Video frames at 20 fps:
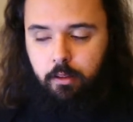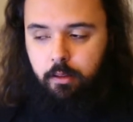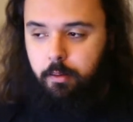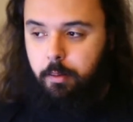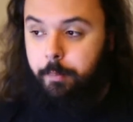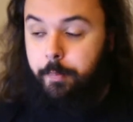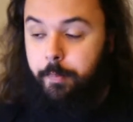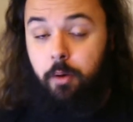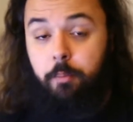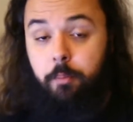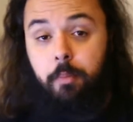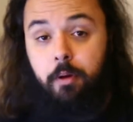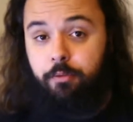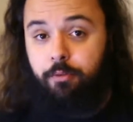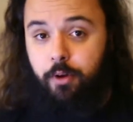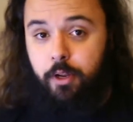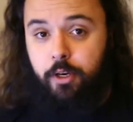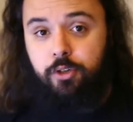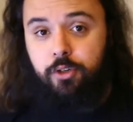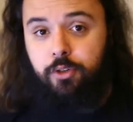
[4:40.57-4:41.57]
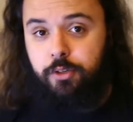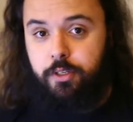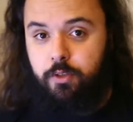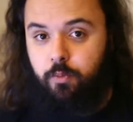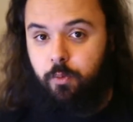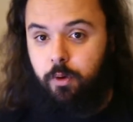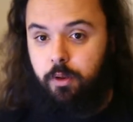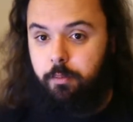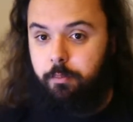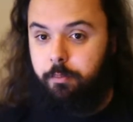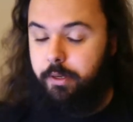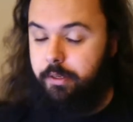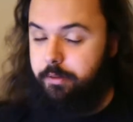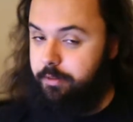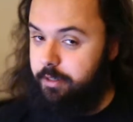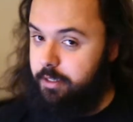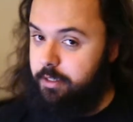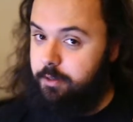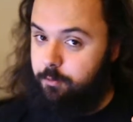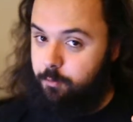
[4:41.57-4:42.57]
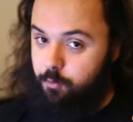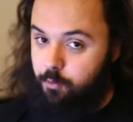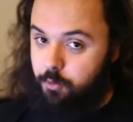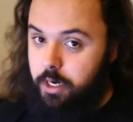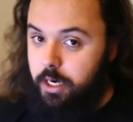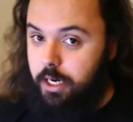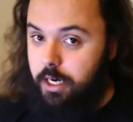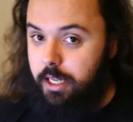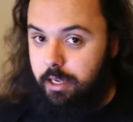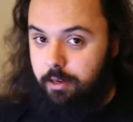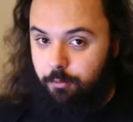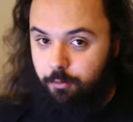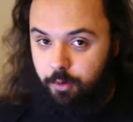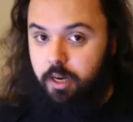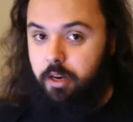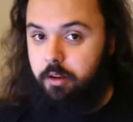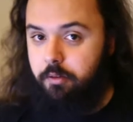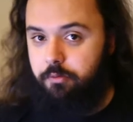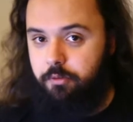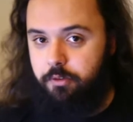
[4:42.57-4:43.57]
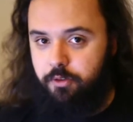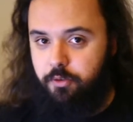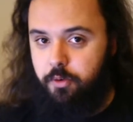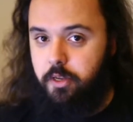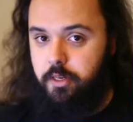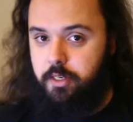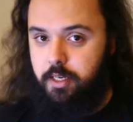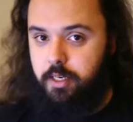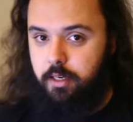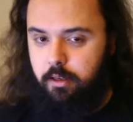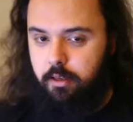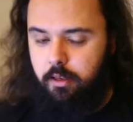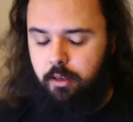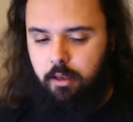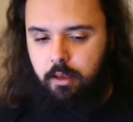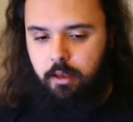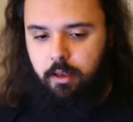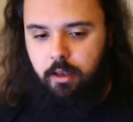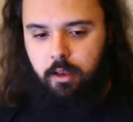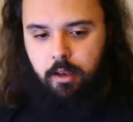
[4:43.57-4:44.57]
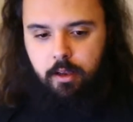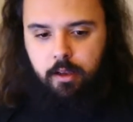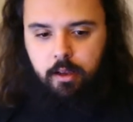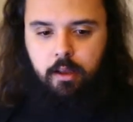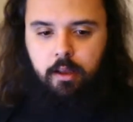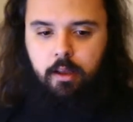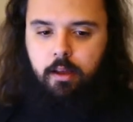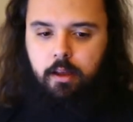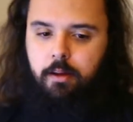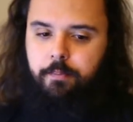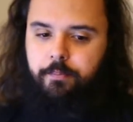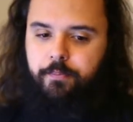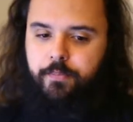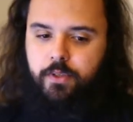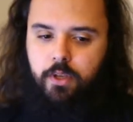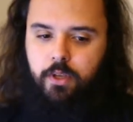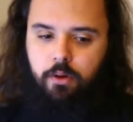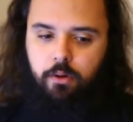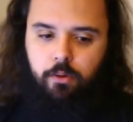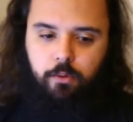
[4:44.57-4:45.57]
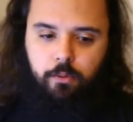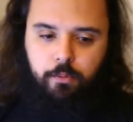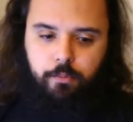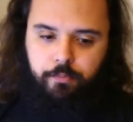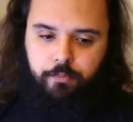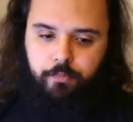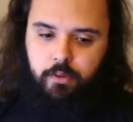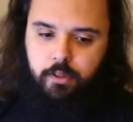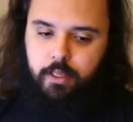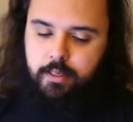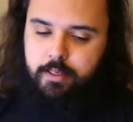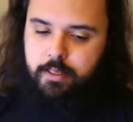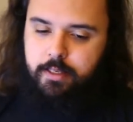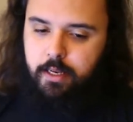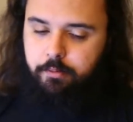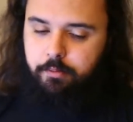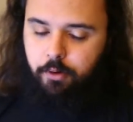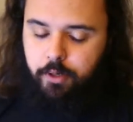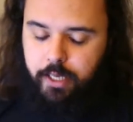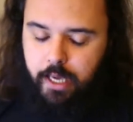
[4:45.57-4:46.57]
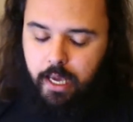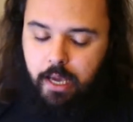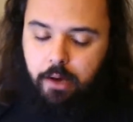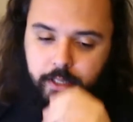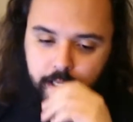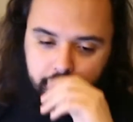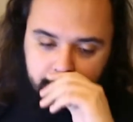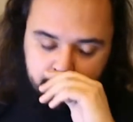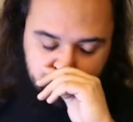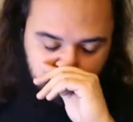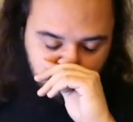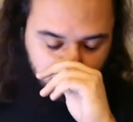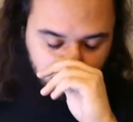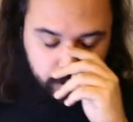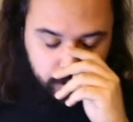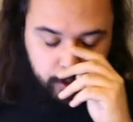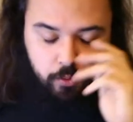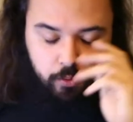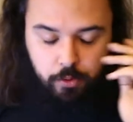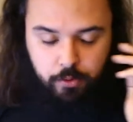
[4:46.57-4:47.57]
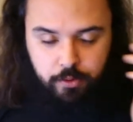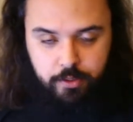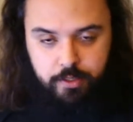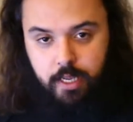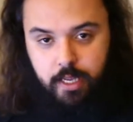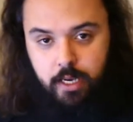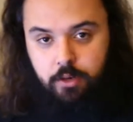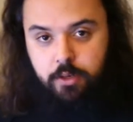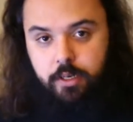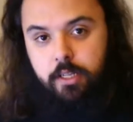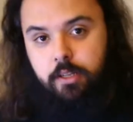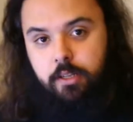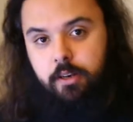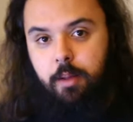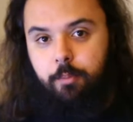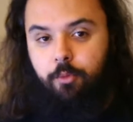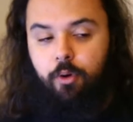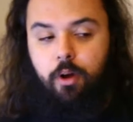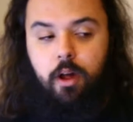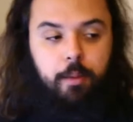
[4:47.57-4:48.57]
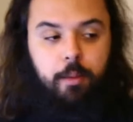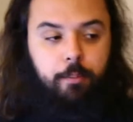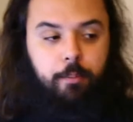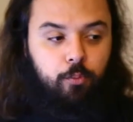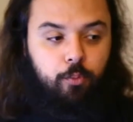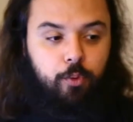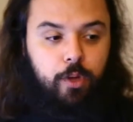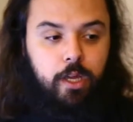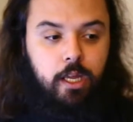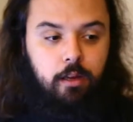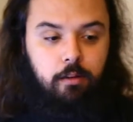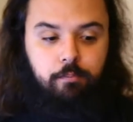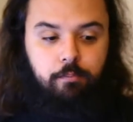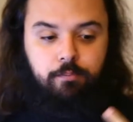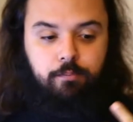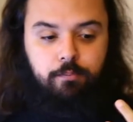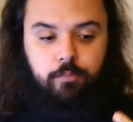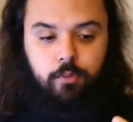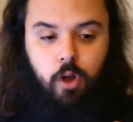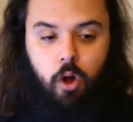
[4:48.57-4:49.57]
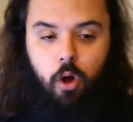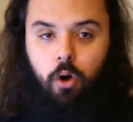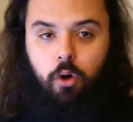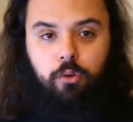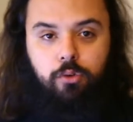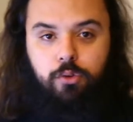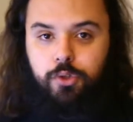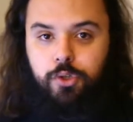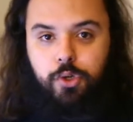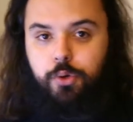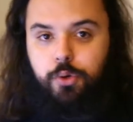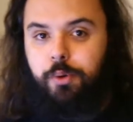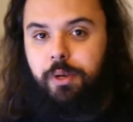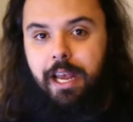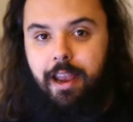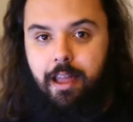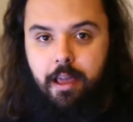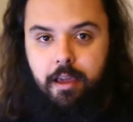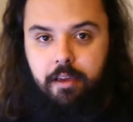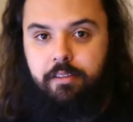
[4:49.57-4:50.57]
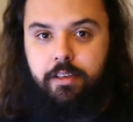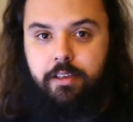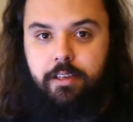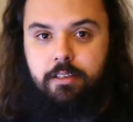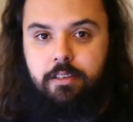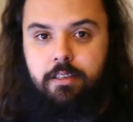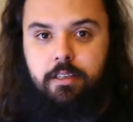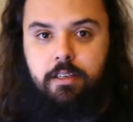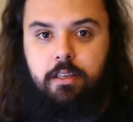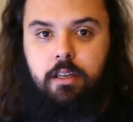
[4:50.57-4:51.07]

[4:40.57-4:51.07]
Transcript: Pardon my French on this one, but it's really, really frustrating. So they said, okay, sir, we do understand you need an MRI, but we can't do it like this.